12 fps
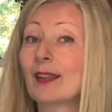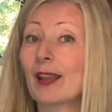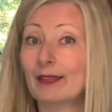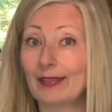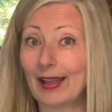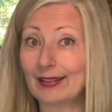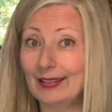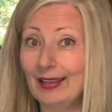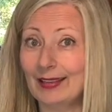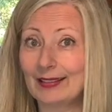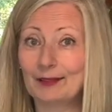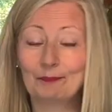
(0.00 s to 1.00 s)
That's
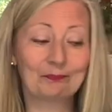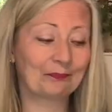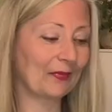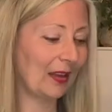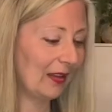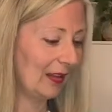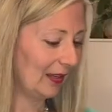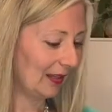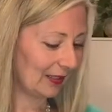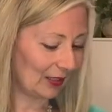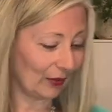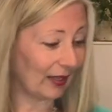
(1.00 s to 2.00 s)
it.
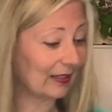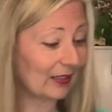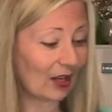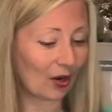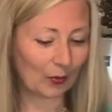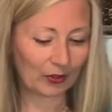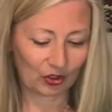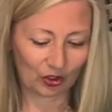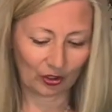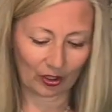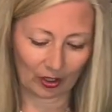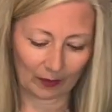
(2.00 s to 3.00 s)
So let's start with
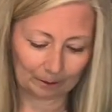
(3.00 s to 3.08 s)
sugar.